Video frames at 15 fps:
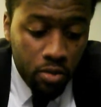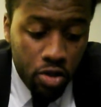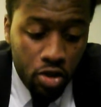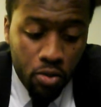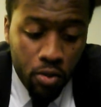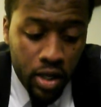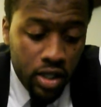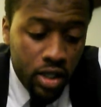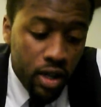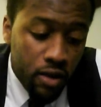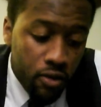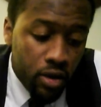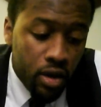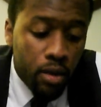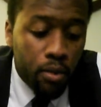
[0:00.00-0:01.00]
too much
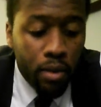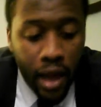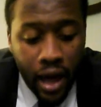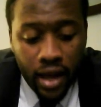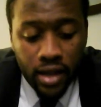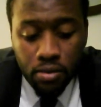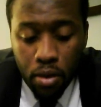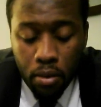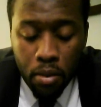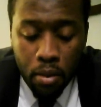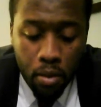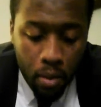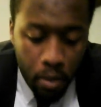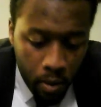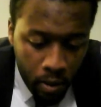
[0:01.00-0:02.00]
different than blacks, blah, blah,
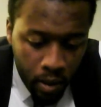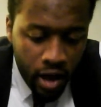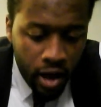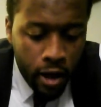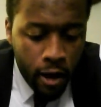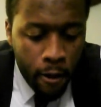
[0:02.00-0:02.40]
blah, blah, blah.